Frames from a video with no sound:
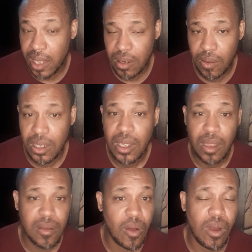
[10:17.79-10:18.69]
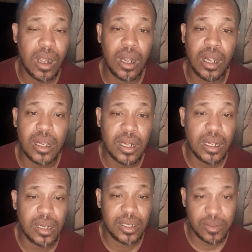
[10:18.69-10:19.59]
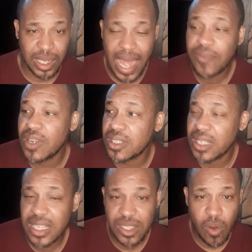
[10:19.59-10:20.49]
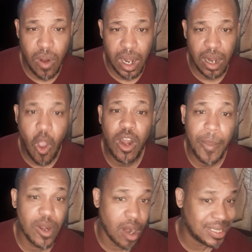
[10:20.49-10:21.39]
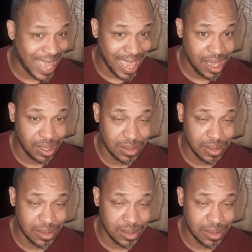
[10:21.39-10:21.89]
You know, you know, uh a lot of us get so uh caught up in our day.